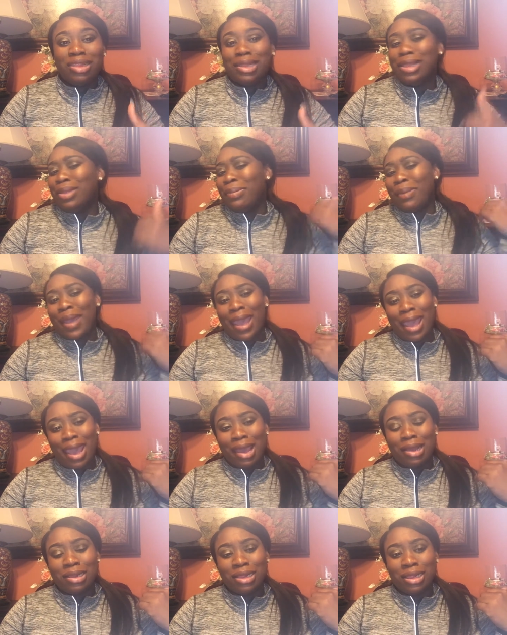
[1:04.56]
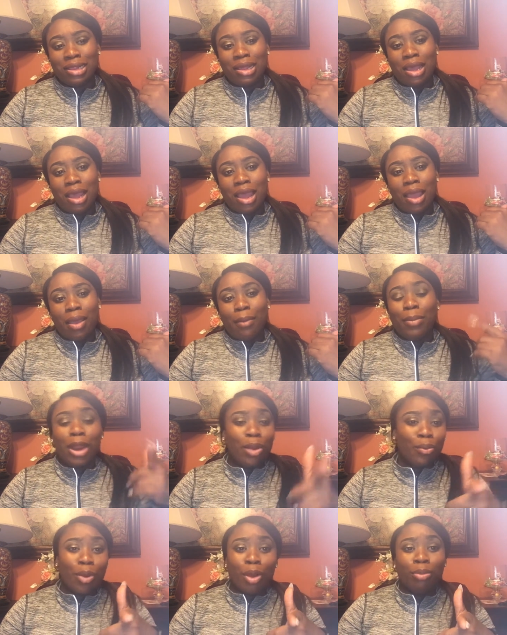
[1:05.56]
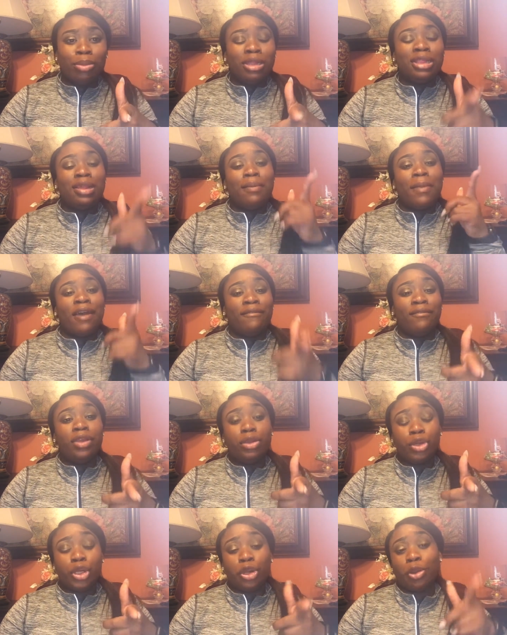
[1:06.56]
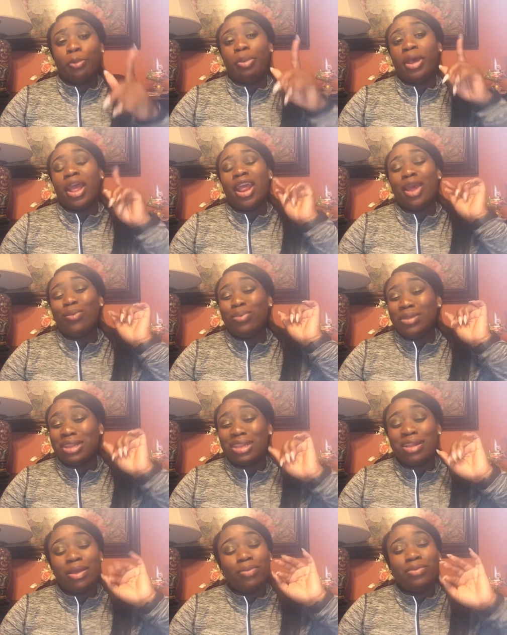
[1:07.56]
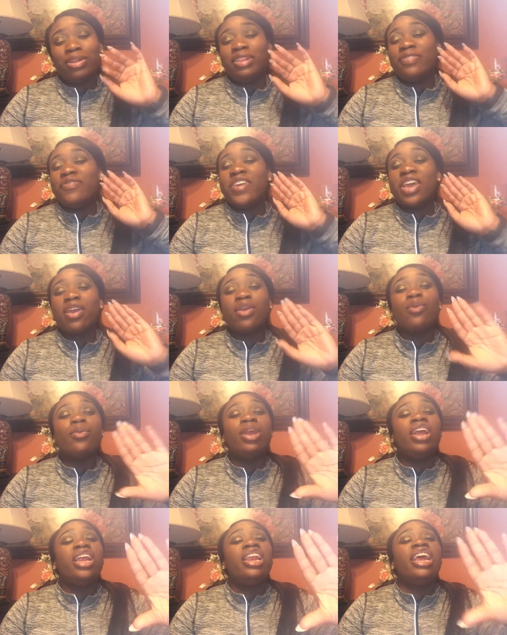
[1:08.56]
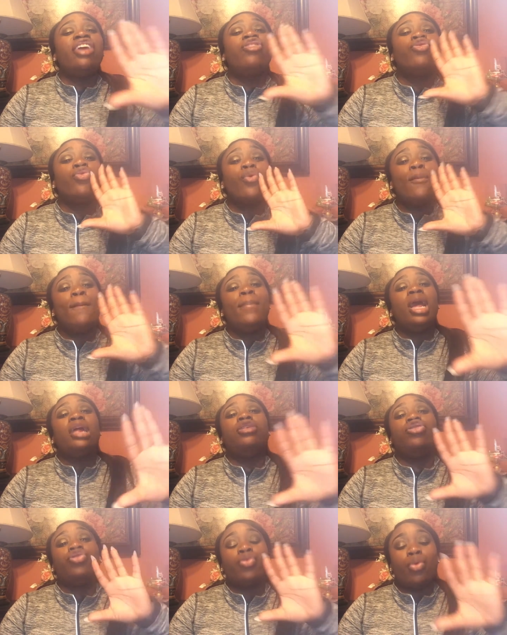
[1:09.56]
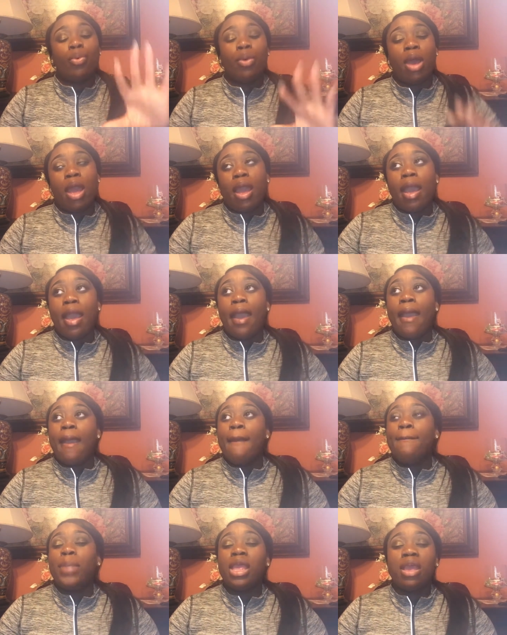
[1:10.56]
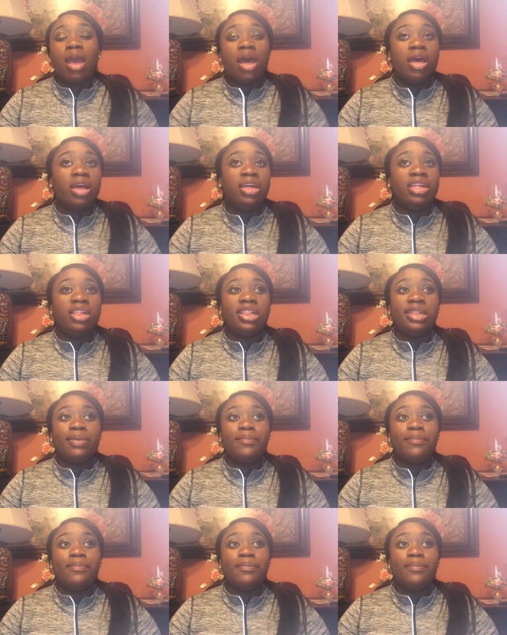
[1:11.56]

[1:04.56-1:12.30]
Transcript: to the past, but it won't be to my future. But it was very detrimental because